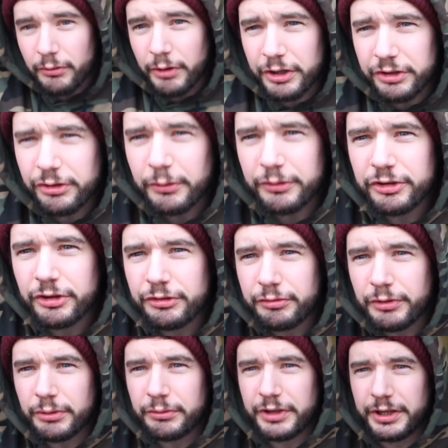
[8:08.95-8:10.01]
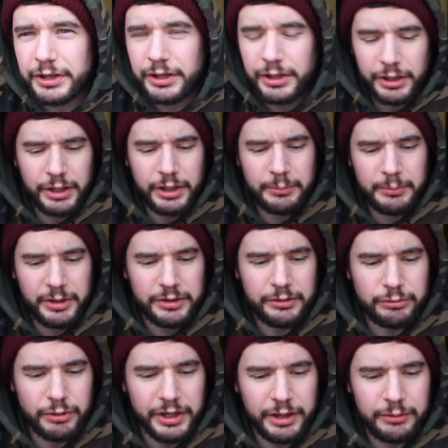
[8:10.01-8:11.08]
Right, so I've just reeled in the
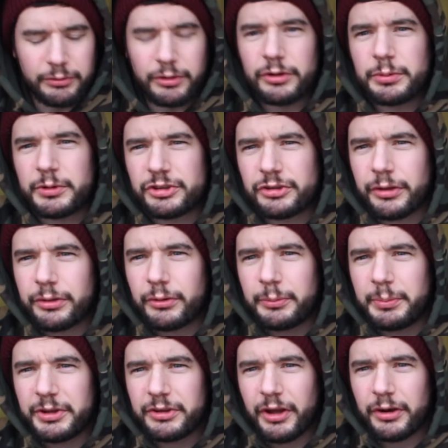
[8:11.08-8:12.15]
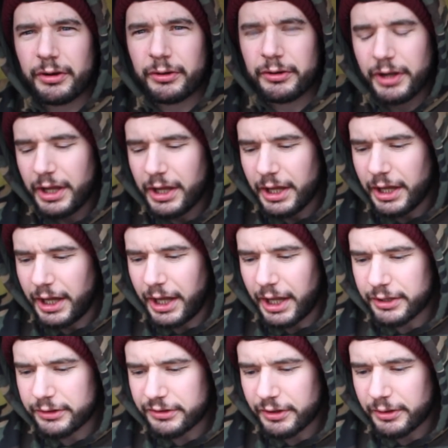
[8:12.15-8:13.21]
right hand rod, which I thought had been done on,
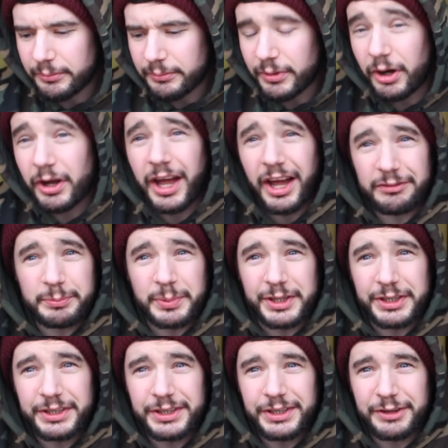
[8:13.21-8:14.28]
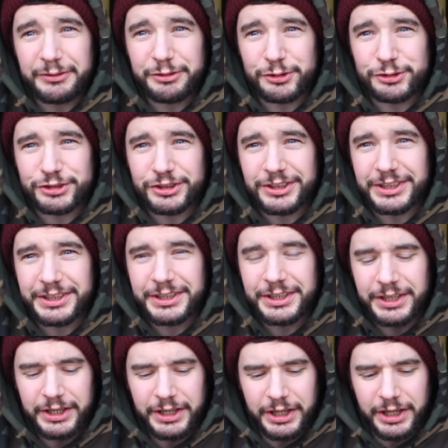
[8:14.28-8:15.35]
and I have been, unfortunately.
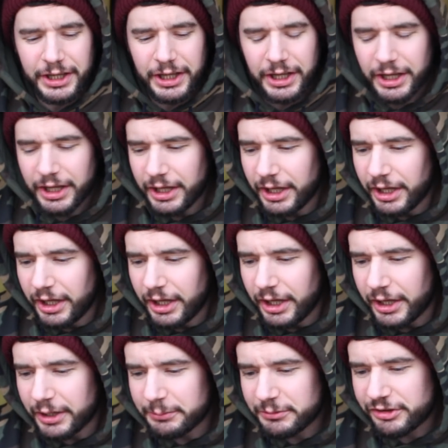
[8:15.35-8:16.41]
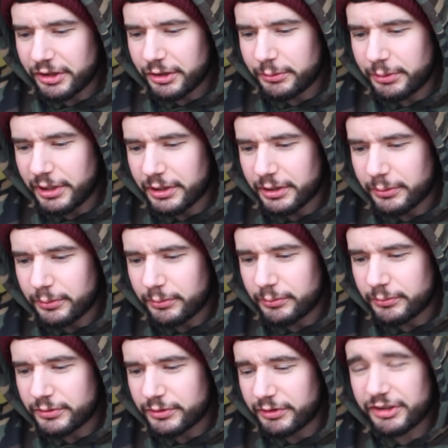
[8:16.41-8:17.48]
So
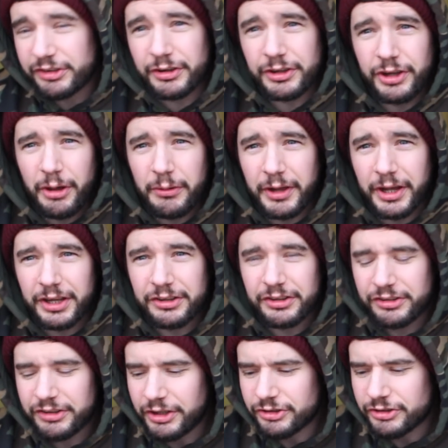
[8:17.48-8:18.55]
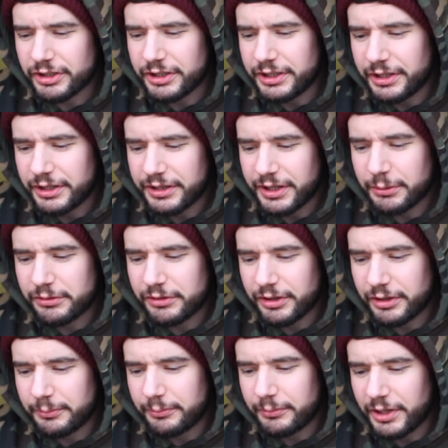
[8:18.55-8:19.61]
the reason I know that is essentially there was
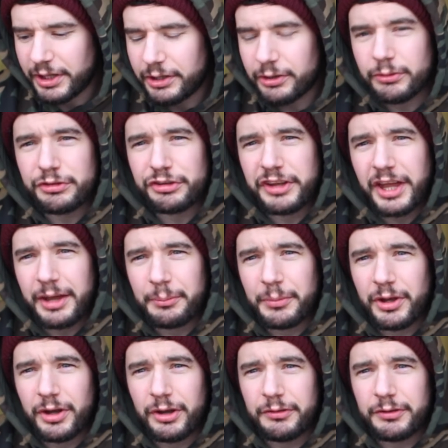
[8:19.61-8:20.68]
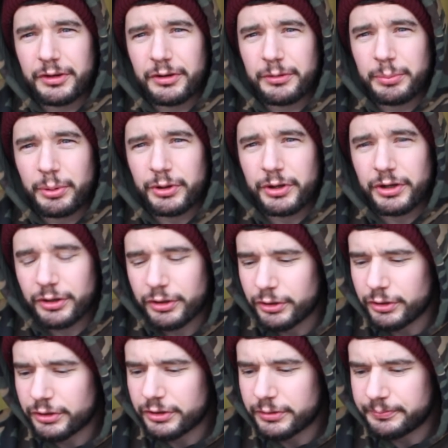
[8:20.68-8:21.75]
a little stem over the point of the
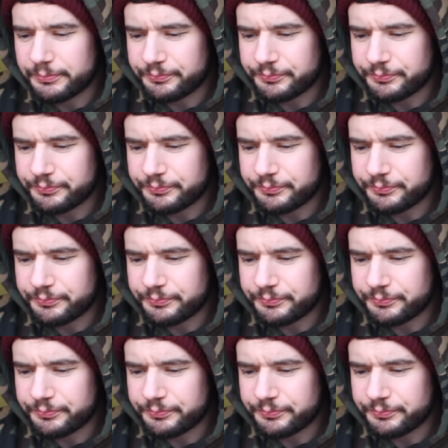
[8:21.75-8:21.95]
hook.